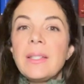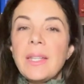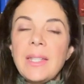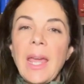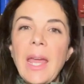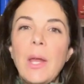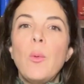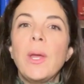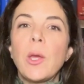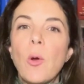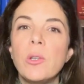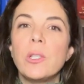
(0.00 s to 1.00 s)
Today
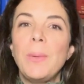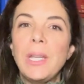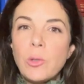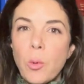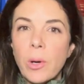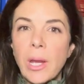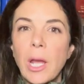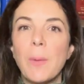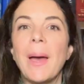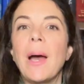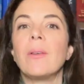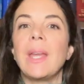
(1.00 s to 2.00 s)
we're going to be talking
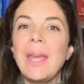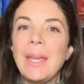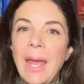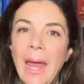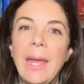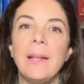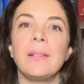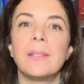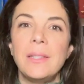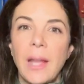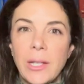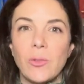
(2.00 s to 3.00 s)
about
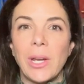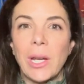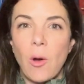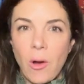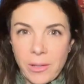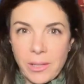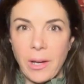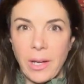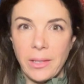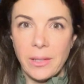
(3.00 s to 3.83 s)
inhaled nitric oxide.